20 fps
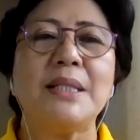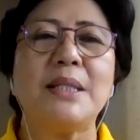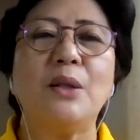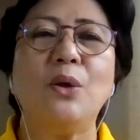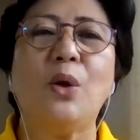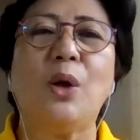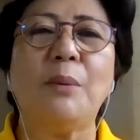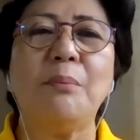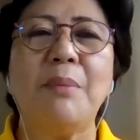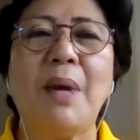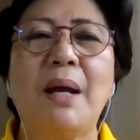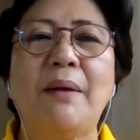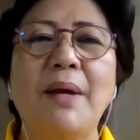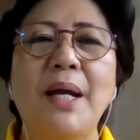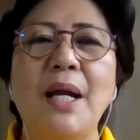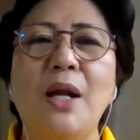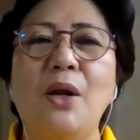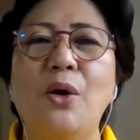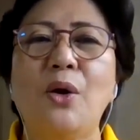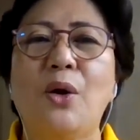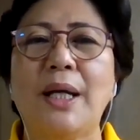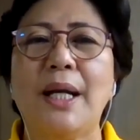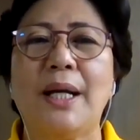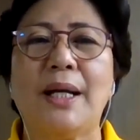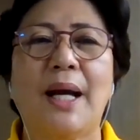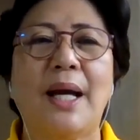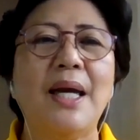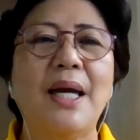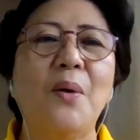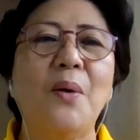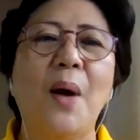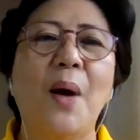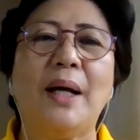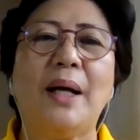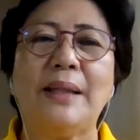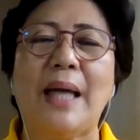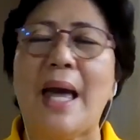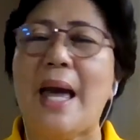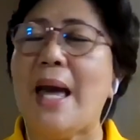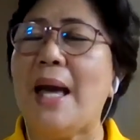Ms. Mary Lorna
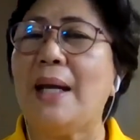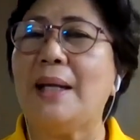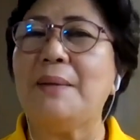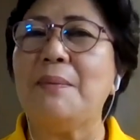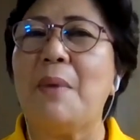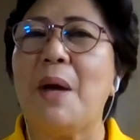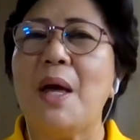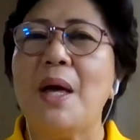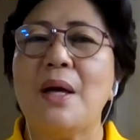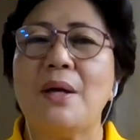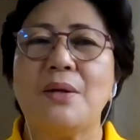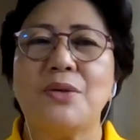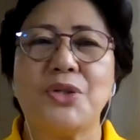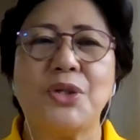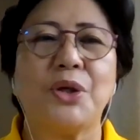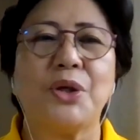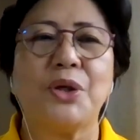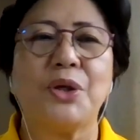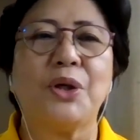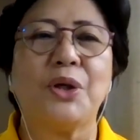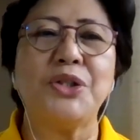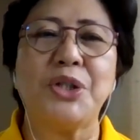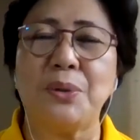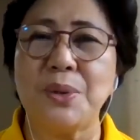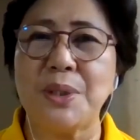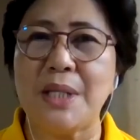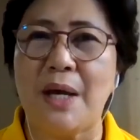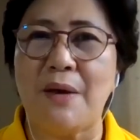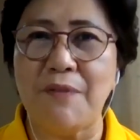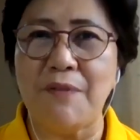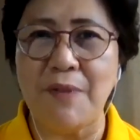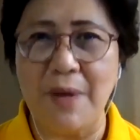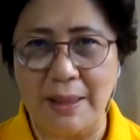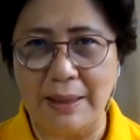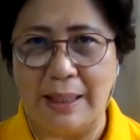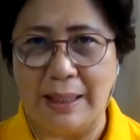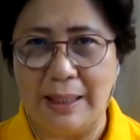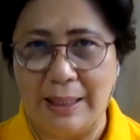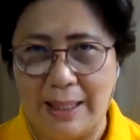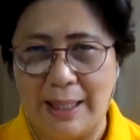Kahiwat and Sir
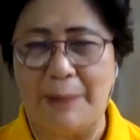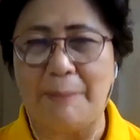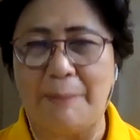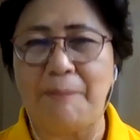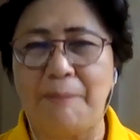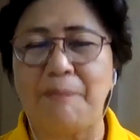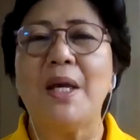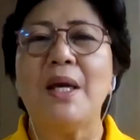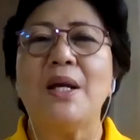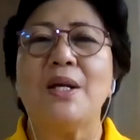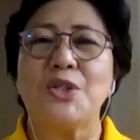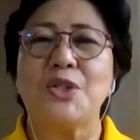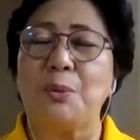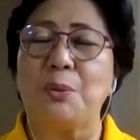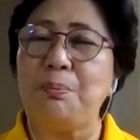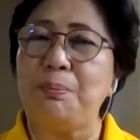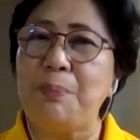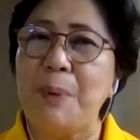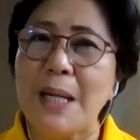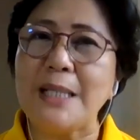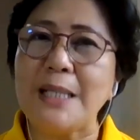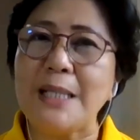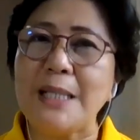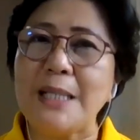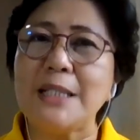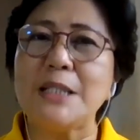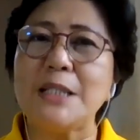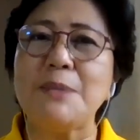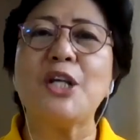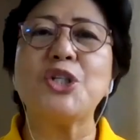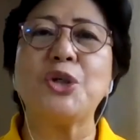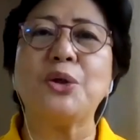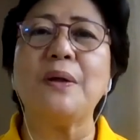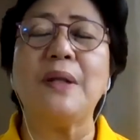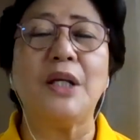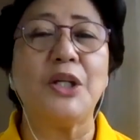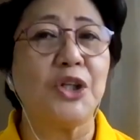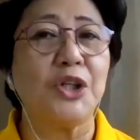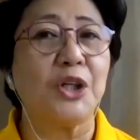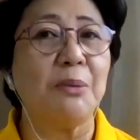Joseph Hintalan. So please
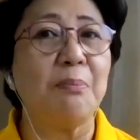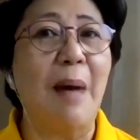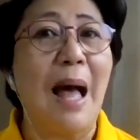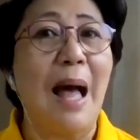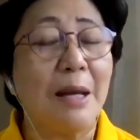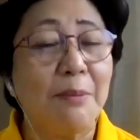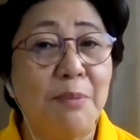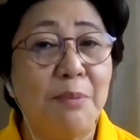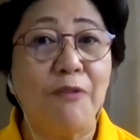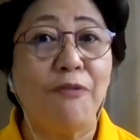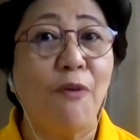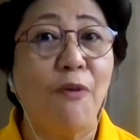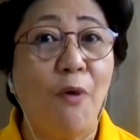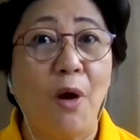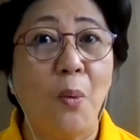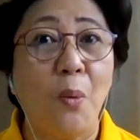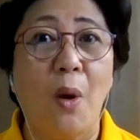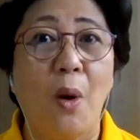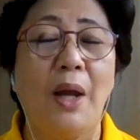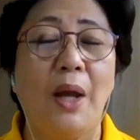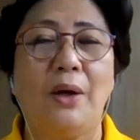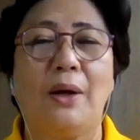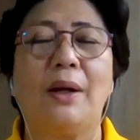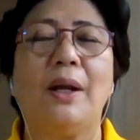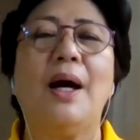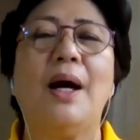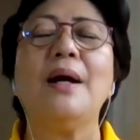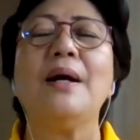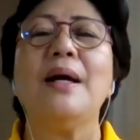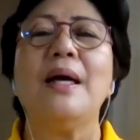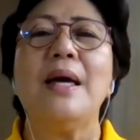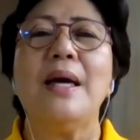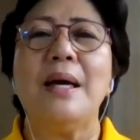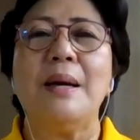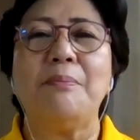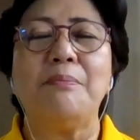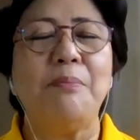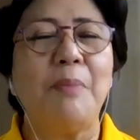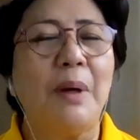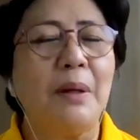make sure that you're back before 1
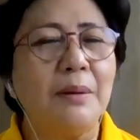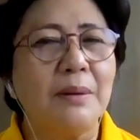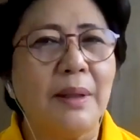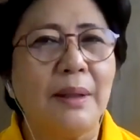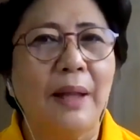o'clock.